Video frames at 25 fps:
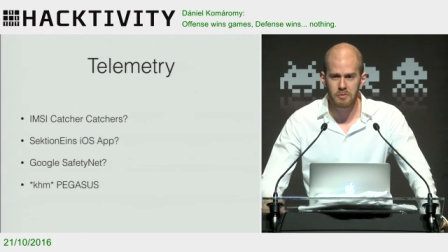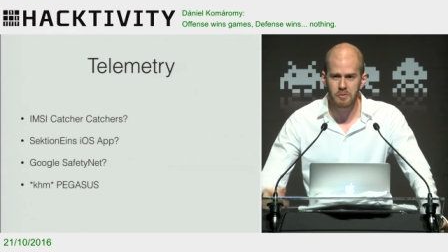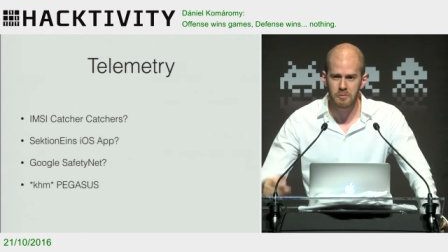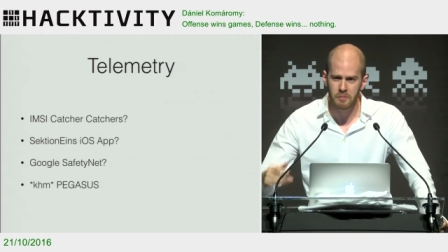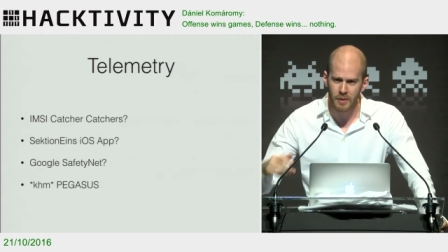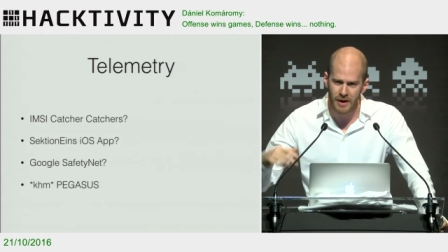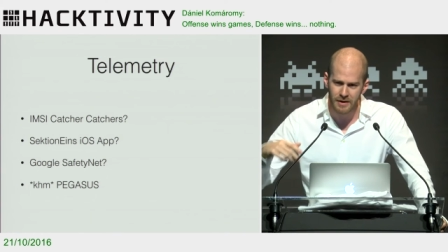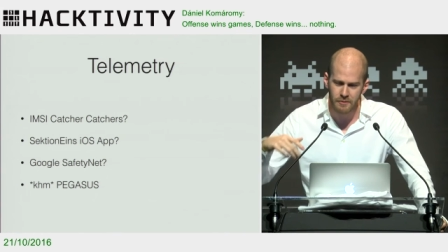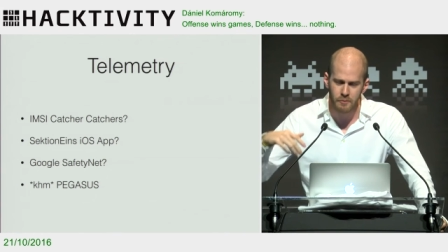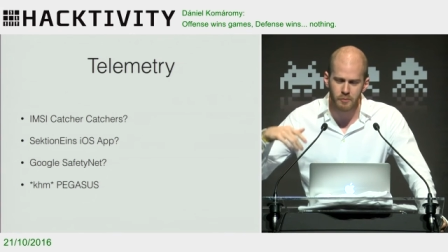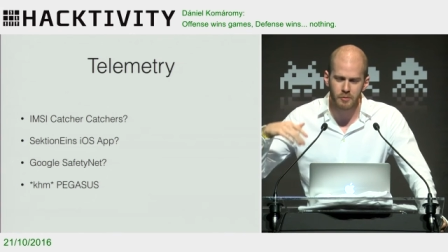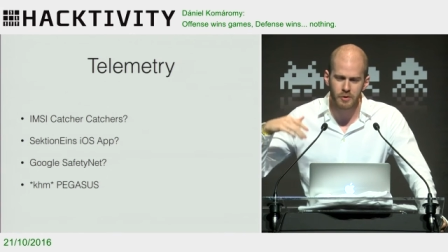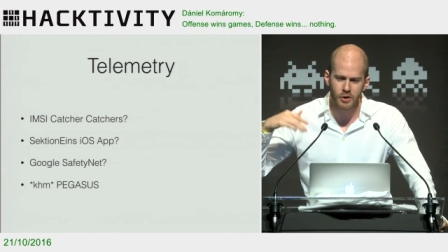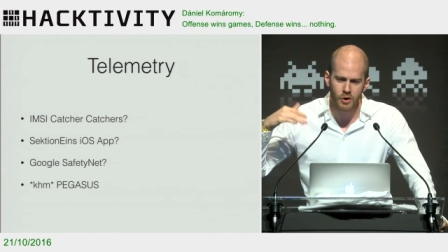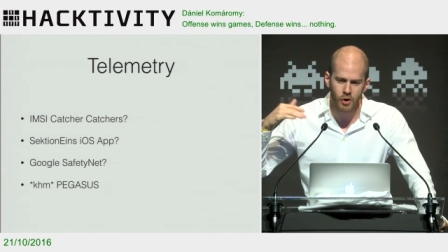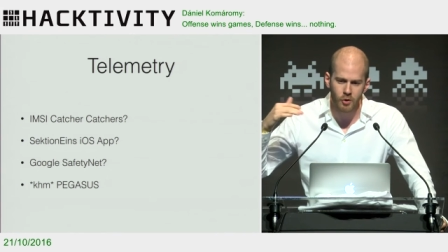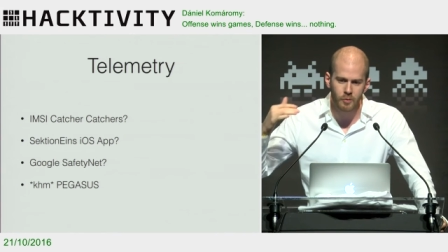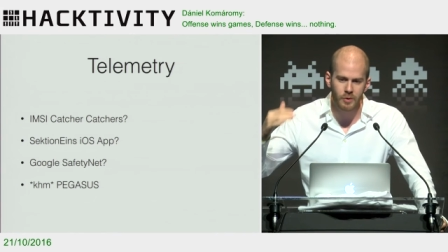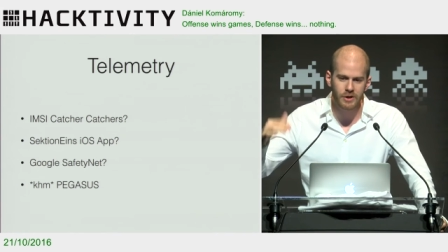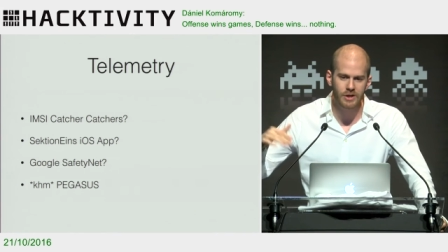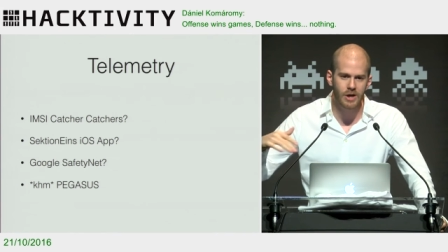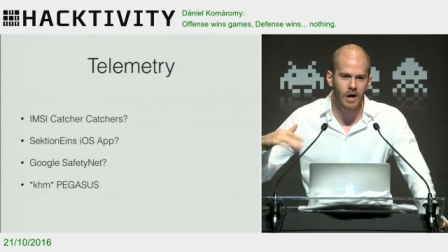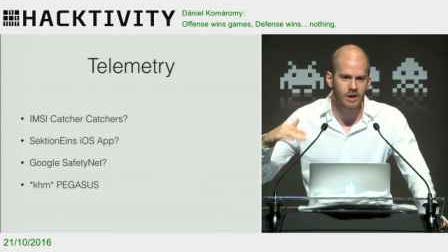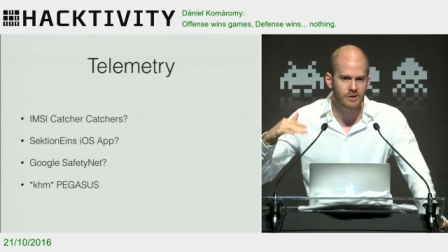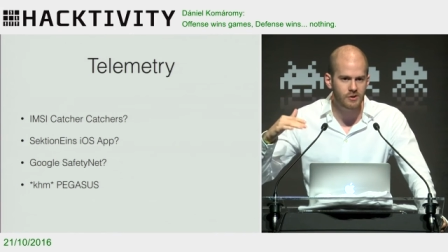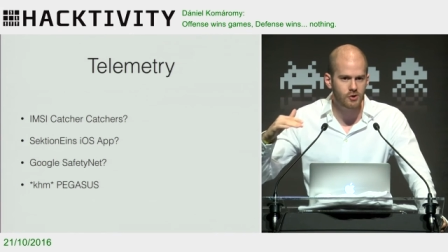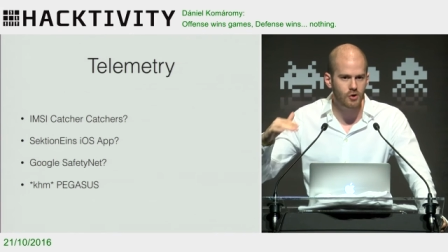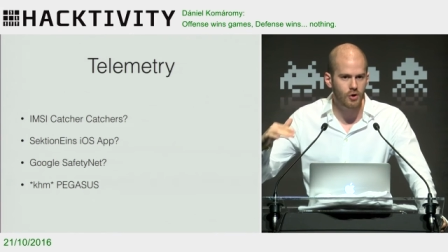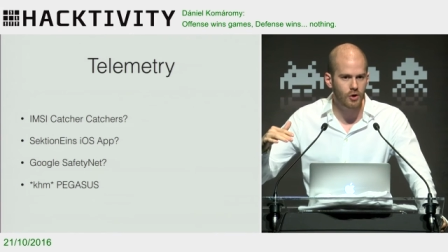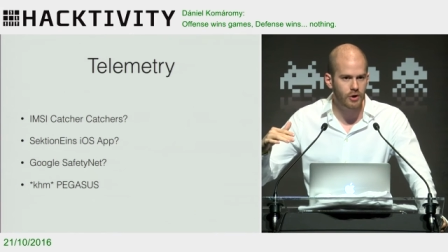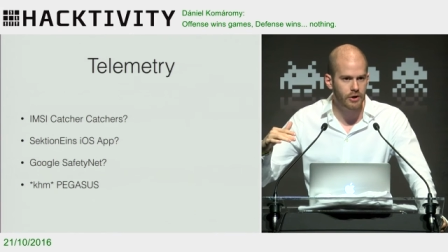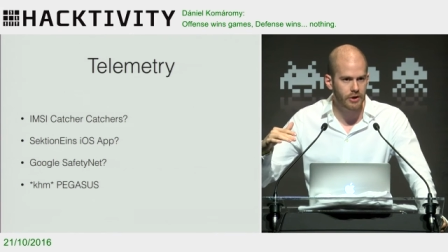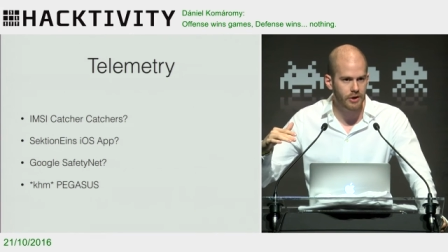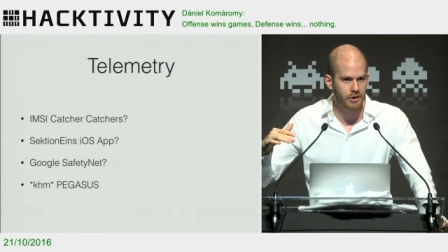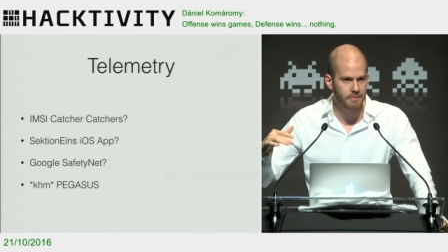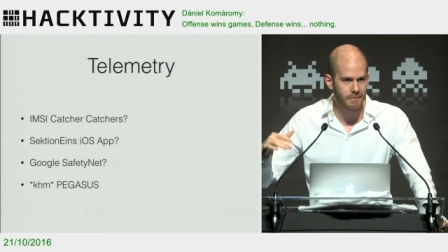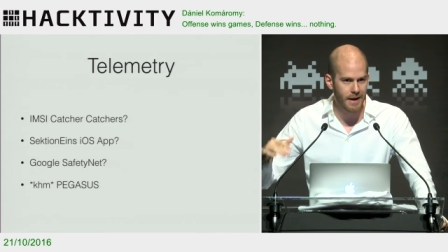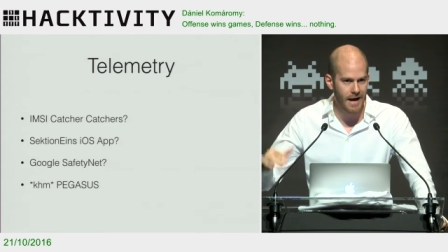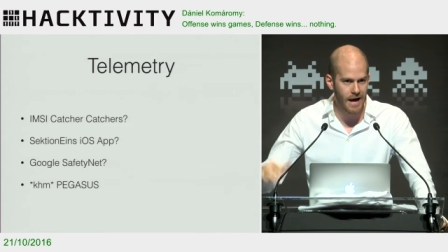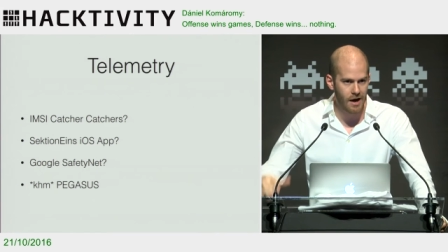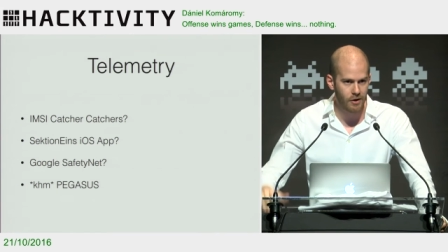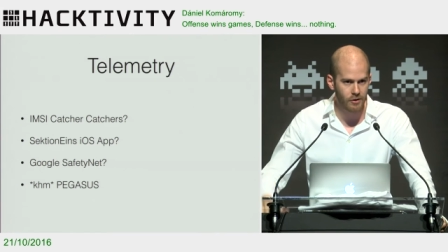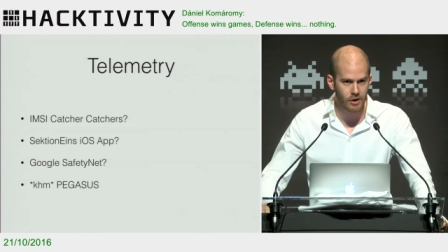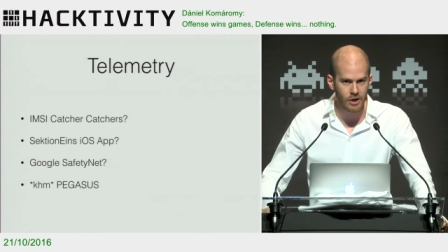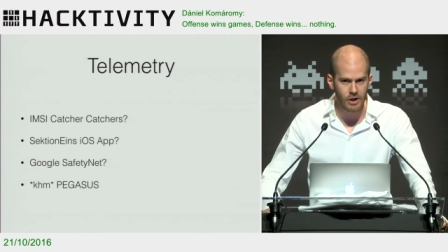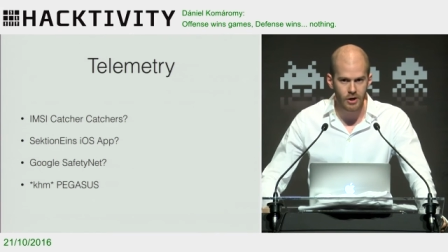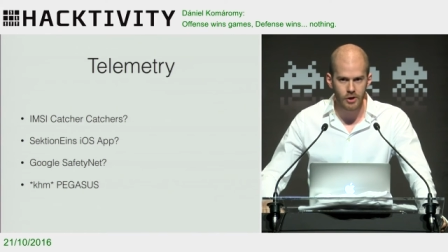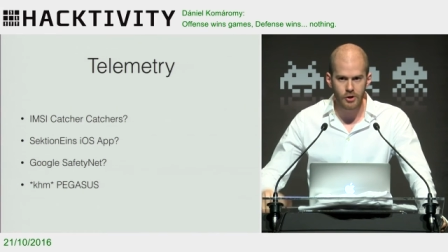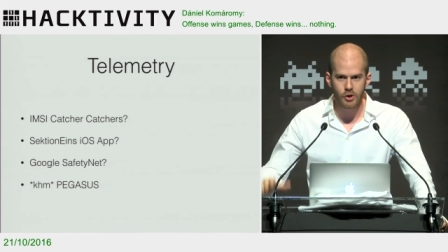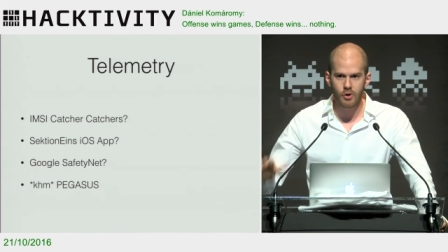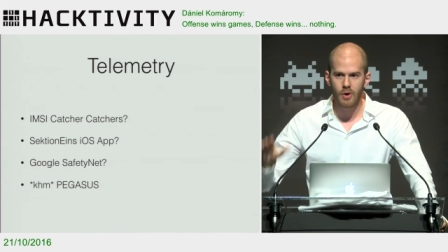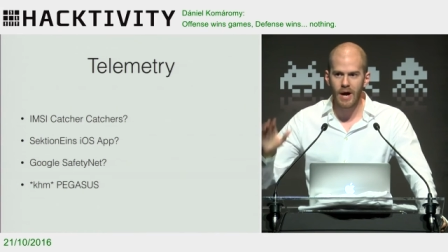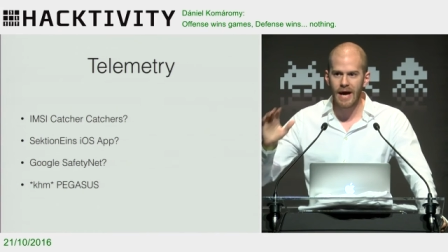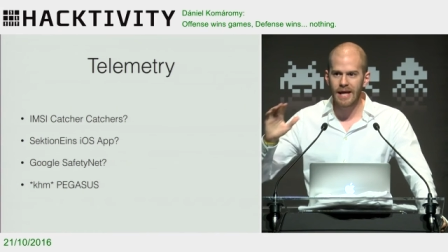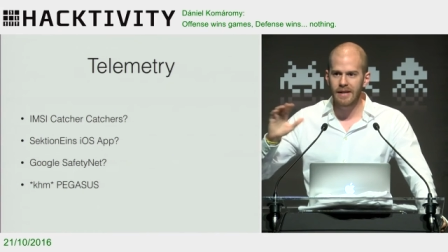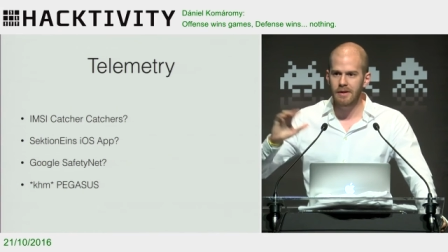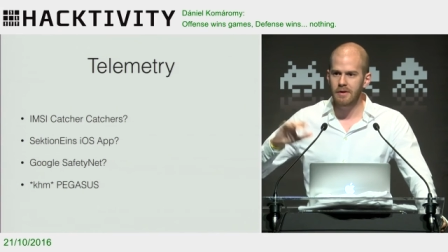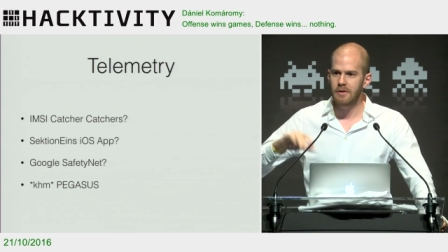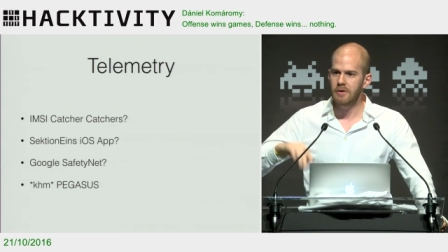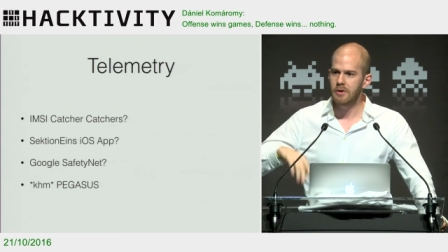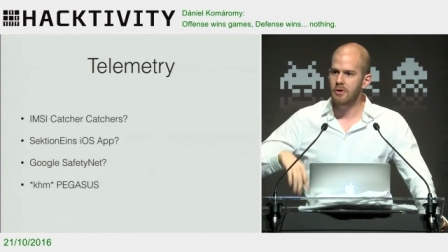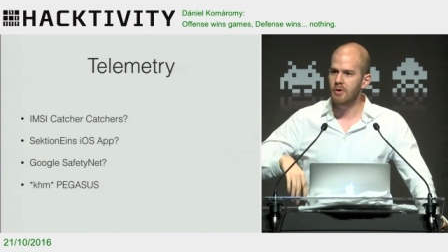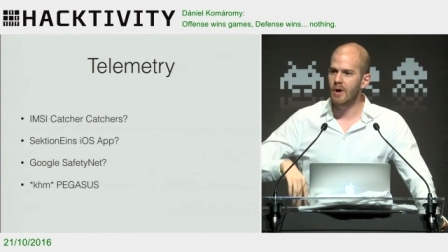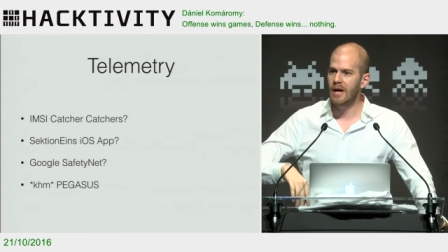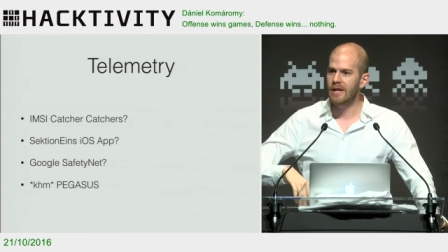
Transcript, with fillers: When we're not talking about you had